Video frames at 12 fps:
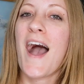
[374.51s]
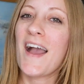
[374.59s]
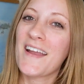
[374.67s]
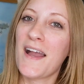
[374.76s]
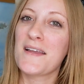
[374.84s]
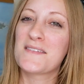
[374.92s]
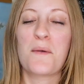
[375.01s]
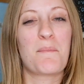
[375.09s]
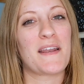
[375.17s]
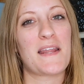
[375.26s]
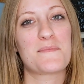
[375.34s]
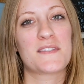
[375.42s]
Hi guys,
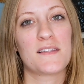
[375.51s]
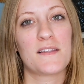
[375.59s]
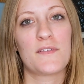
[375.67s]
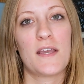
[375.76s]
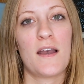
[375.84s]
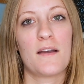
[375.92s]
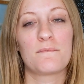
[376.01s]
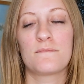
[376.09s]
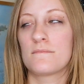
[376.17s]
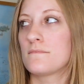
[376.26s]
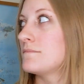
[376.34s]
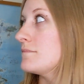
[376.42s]
my name's Olivia.
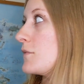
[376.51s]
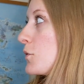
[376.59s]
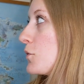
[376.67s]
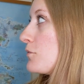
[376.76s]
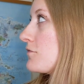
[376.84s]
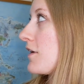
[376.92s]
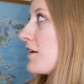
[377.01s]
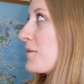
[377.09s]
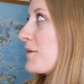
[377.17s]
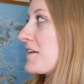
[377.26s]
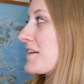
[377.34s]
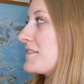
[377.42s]
Oh,
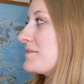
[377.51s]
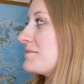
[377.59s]
firework.